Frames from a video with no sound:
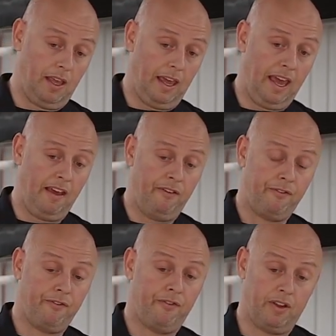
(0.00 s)

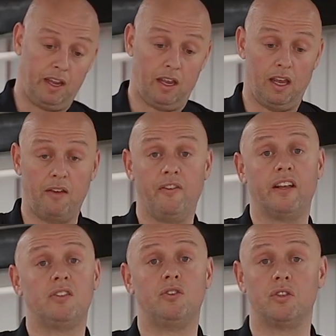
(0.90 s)
If
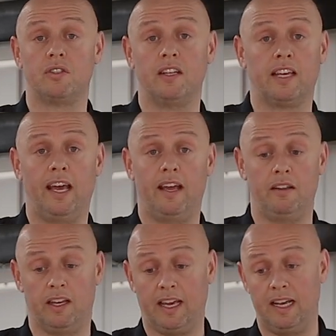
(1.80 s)
it's just the
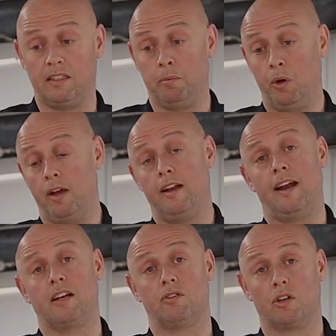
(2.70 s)
case of putting an
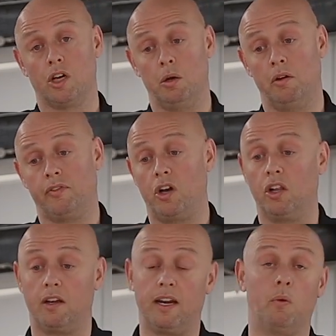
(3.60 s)
extra coat of
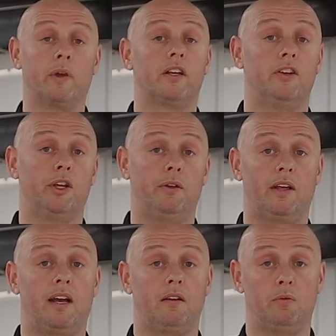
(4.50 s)
oil on it, we can do
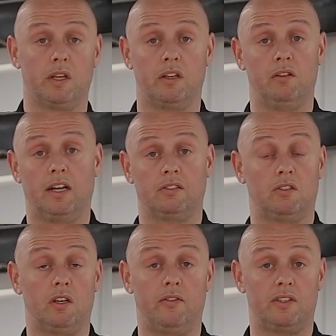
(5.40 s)
that. That's a
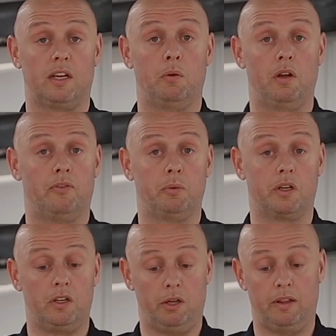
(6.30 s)
service that we offer. We
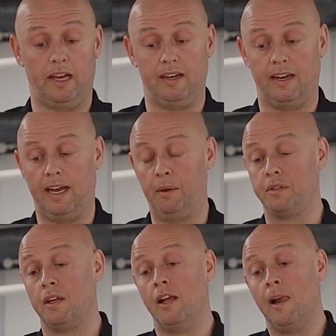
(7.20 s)
can do that in your
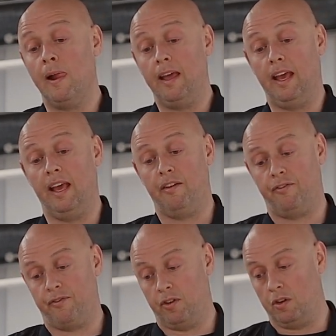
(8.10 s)
house.
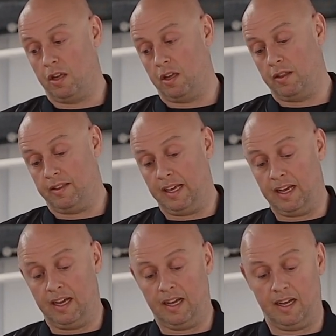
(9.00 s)
If
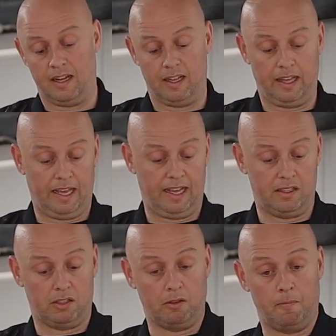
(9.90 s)
there
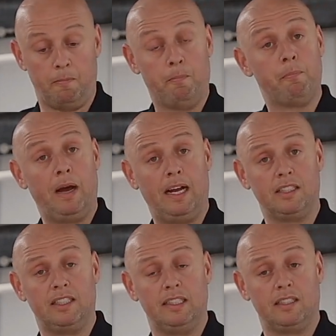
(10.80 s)
is some
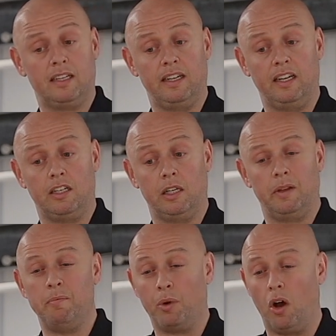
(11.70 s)
patches that need
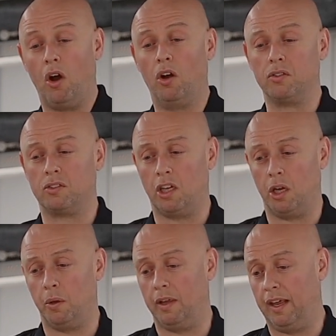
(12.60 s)
doing, but
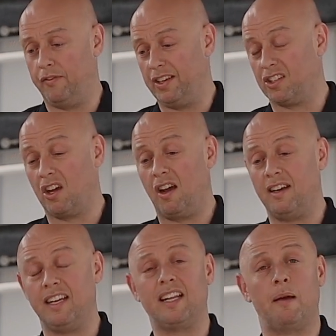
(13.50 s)
also if it's got
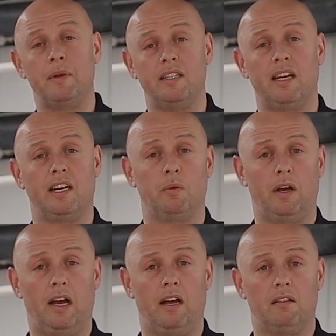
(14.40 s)
any damage
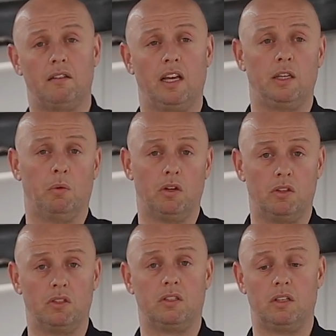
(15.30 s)
anywhere that you want
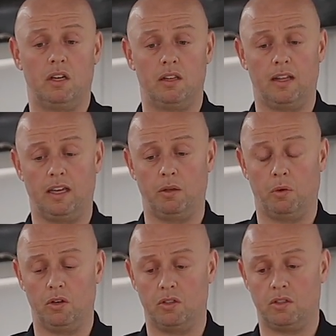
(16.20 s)
us
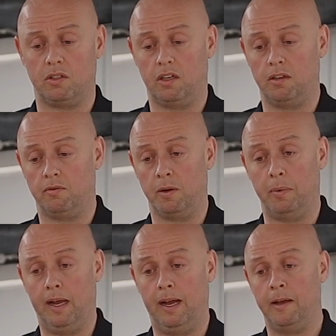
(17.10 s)
to
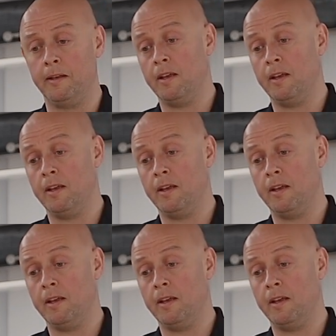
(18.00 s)
repair,